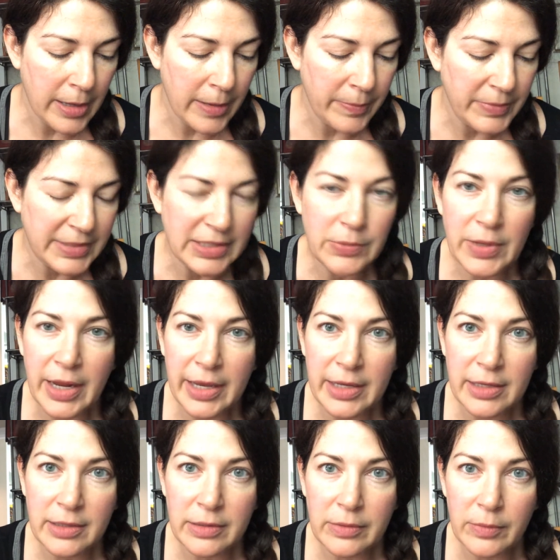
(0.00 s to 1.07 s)
See what I
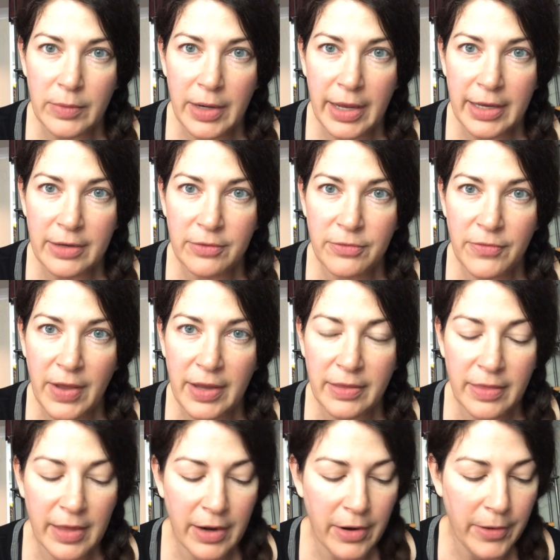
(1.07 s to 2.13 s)
can
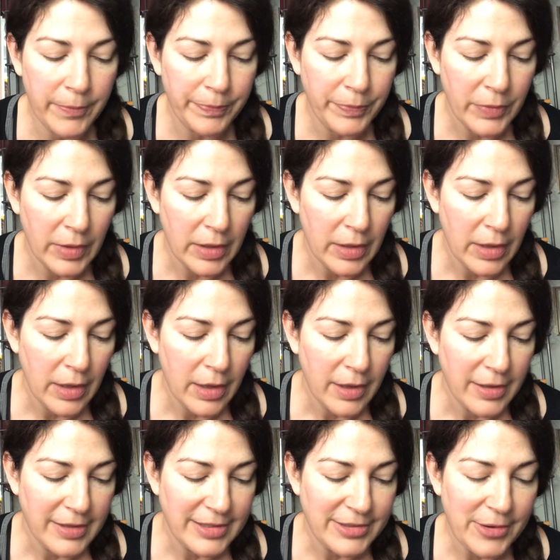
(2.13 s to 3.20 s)
find there.
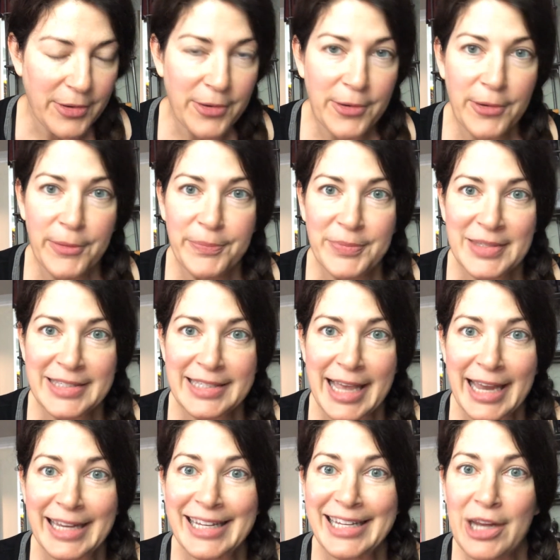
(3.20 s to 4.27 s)
So
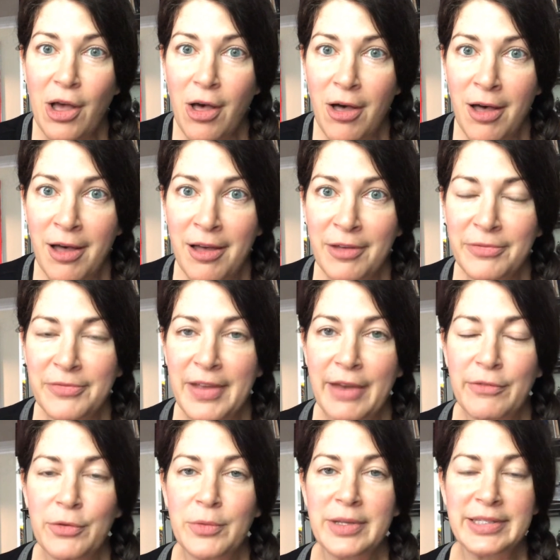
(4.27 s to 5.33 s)
signing off.
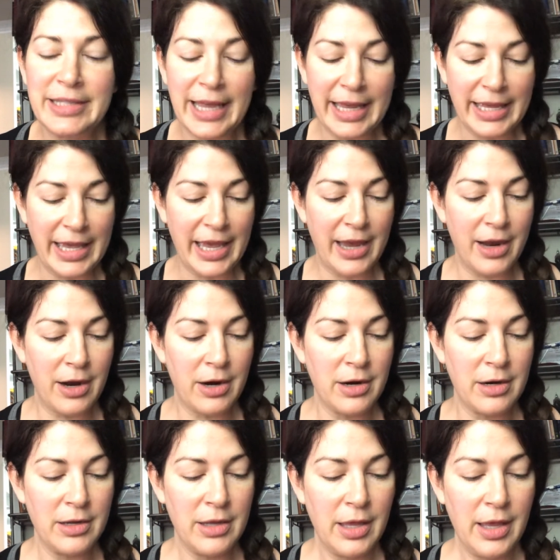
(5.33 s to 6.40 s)
Everyone take
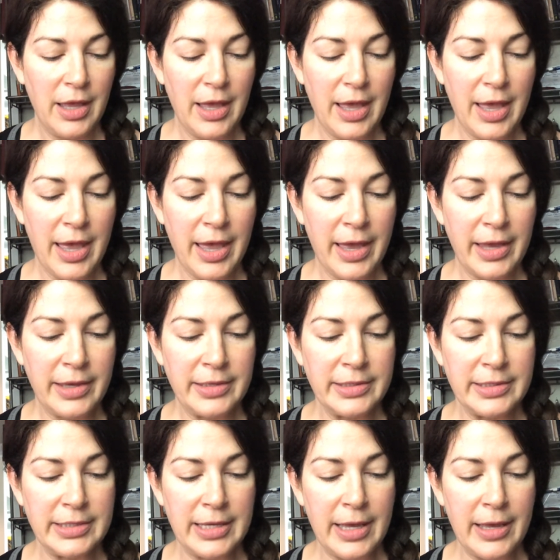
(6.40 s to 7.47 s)
care
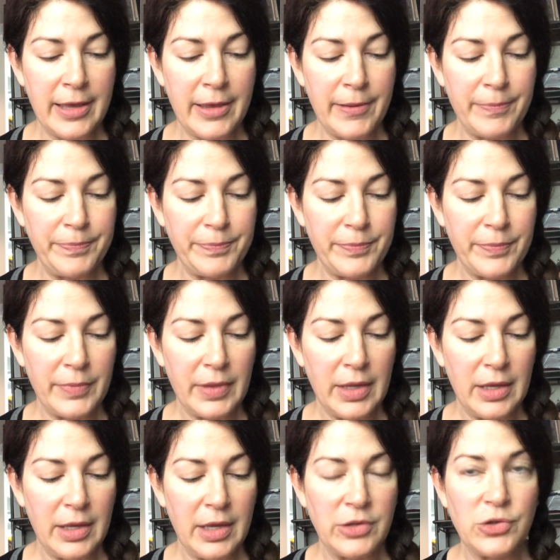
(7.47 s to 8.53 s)
and
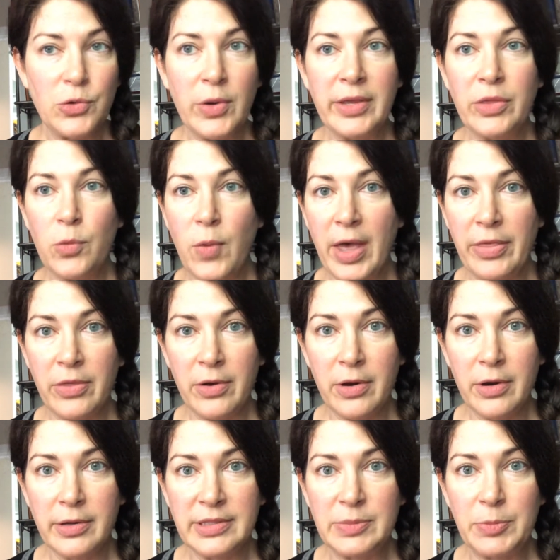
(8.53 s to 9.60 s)
enjoy the
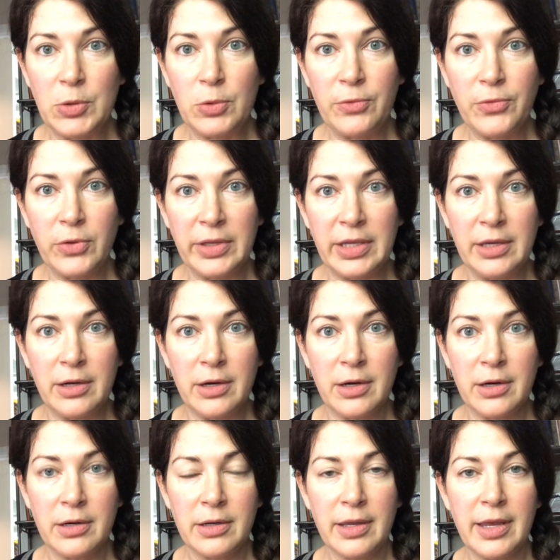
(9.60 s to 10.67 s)
weather. It's beautiful
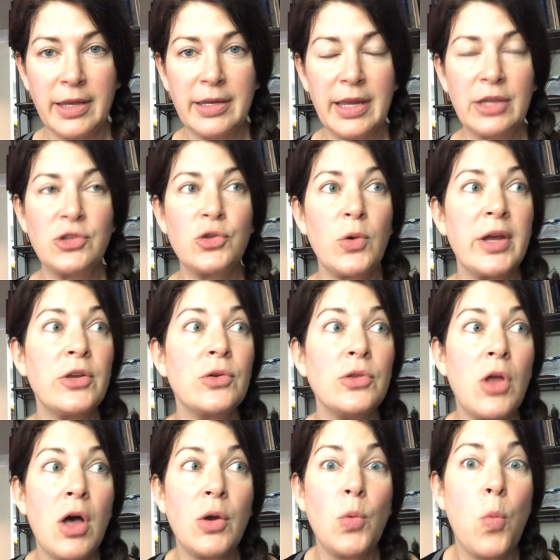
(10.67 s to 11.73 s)
here, and enjoy your
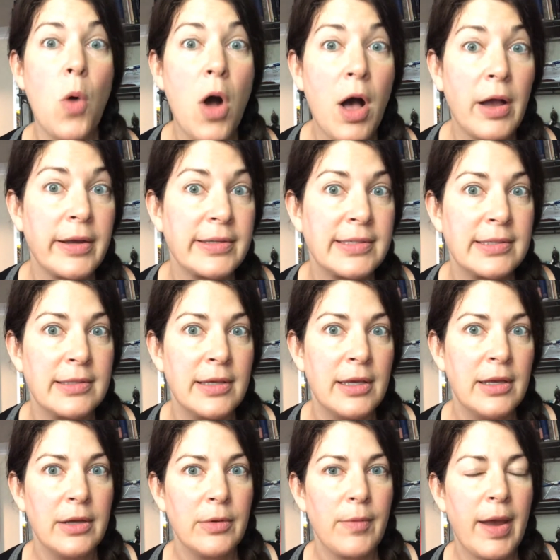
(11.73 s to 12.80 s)
long walks,
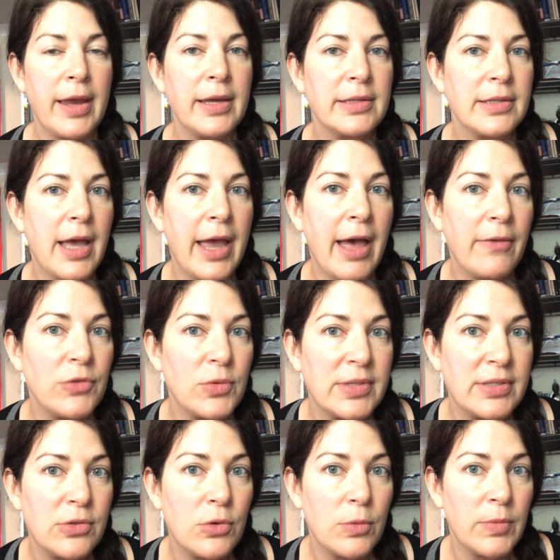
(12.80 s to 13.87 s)
right? I have to
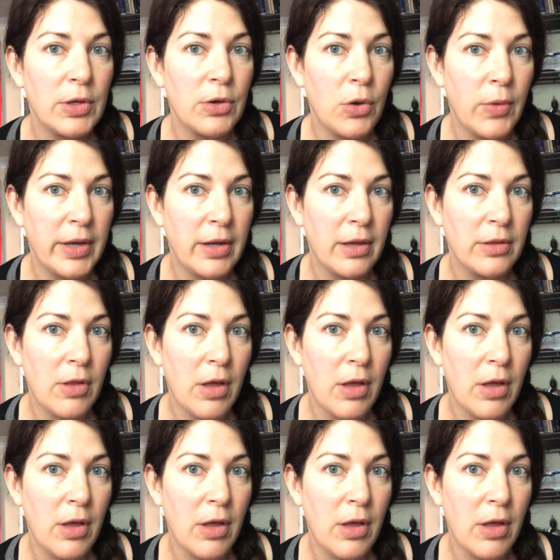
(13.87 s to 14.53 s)
assume that you're going on